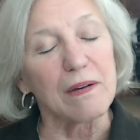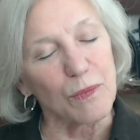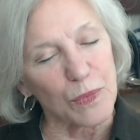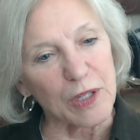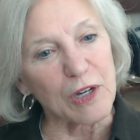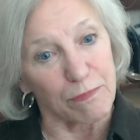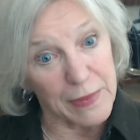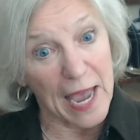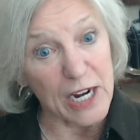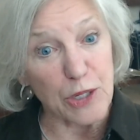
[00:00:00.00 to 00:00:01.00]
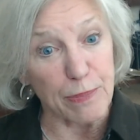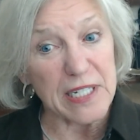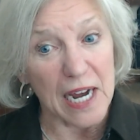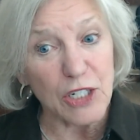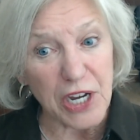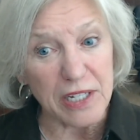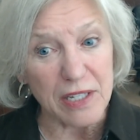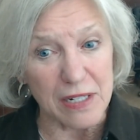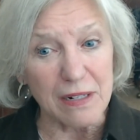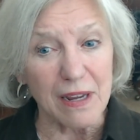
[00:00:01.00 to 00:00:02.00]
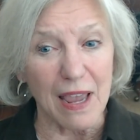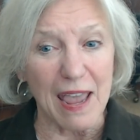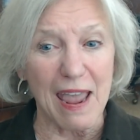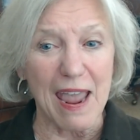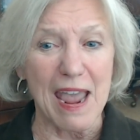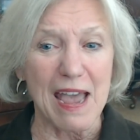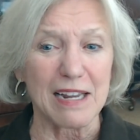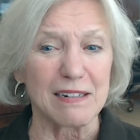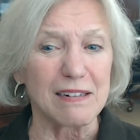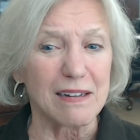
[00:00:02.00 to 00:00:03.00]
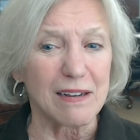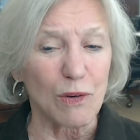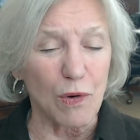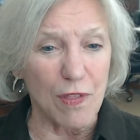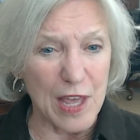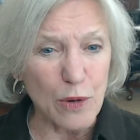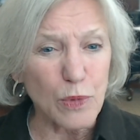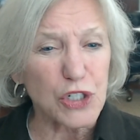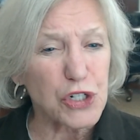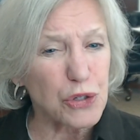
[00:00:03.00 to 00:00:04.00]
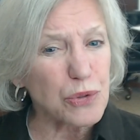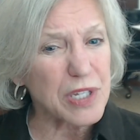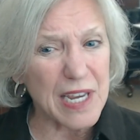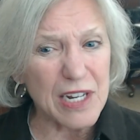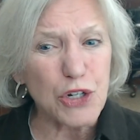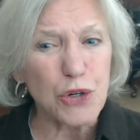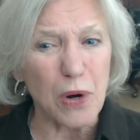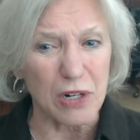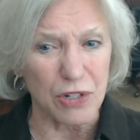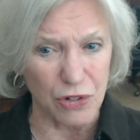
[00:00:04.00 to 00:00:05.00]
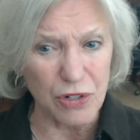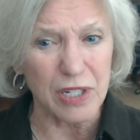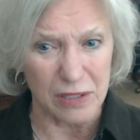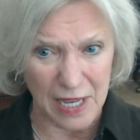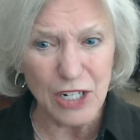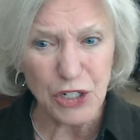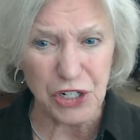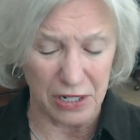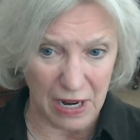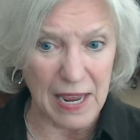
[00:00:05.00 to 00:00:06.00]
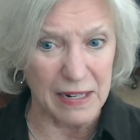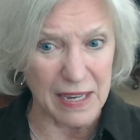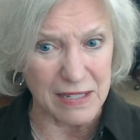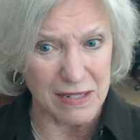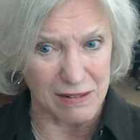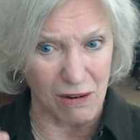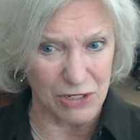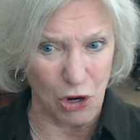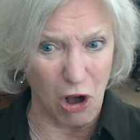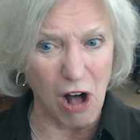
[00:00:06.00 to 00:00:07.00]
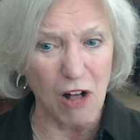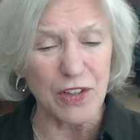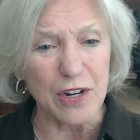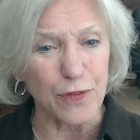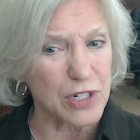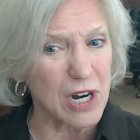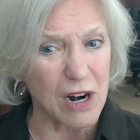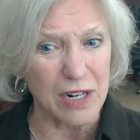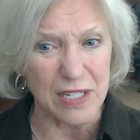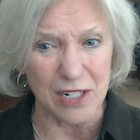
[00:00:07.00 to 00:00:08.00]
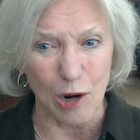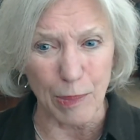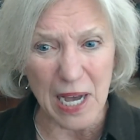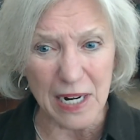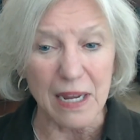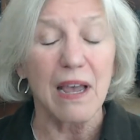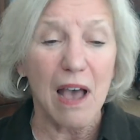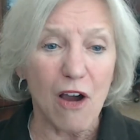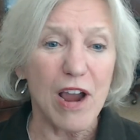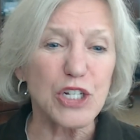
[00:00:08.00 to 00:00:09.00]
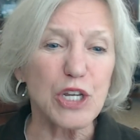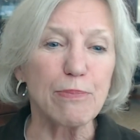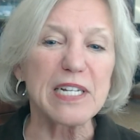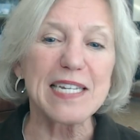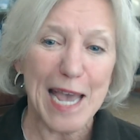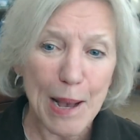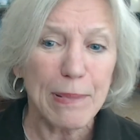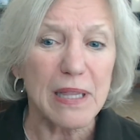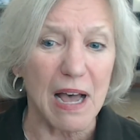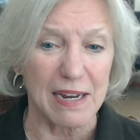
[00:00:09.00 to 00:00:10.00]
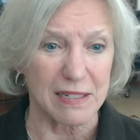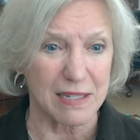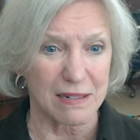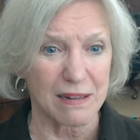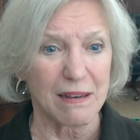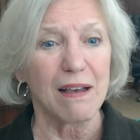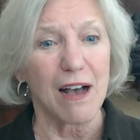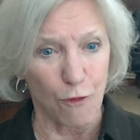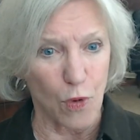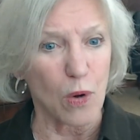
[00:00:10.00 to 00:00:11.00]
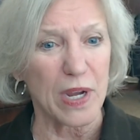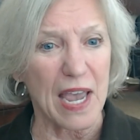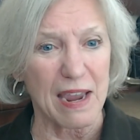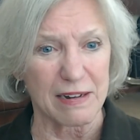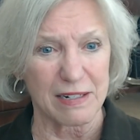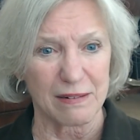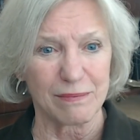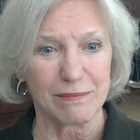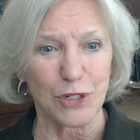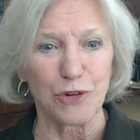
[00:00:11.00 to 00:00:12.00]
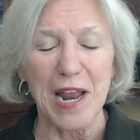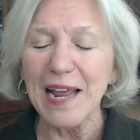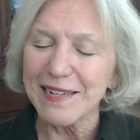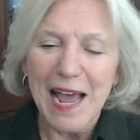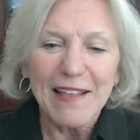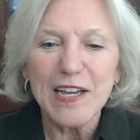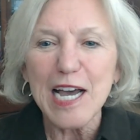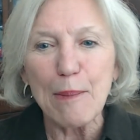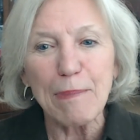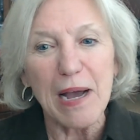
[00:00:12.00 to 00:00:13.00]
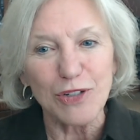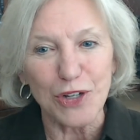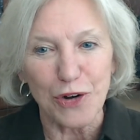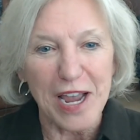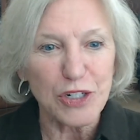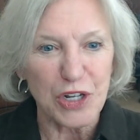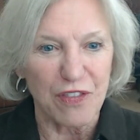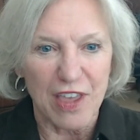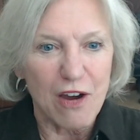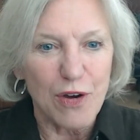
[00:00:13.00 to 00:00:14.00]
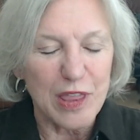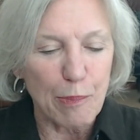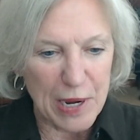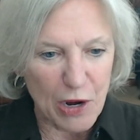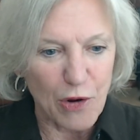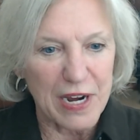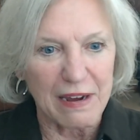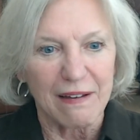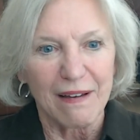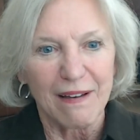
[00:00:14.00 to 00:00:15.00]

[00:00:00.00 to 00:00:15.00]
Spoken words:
will actually be digested, and then what shoots into our circulation and gets to all the different targets in our body are actually metabolites of what we ate. Not the compounds that are actually there in the berry